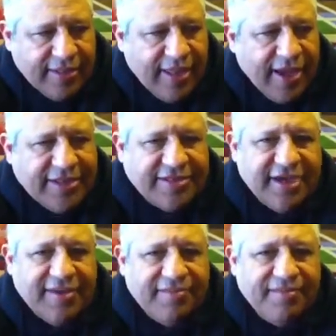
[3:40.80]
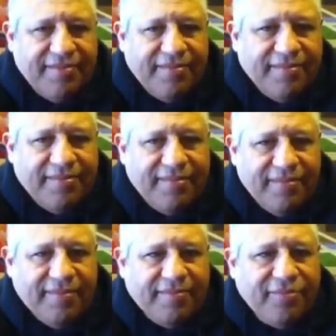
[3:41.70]
lines up,
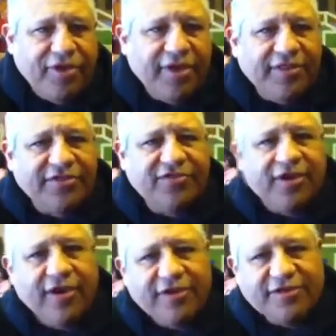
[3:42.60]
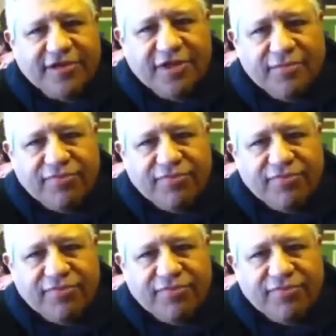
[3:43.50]
putting the stars in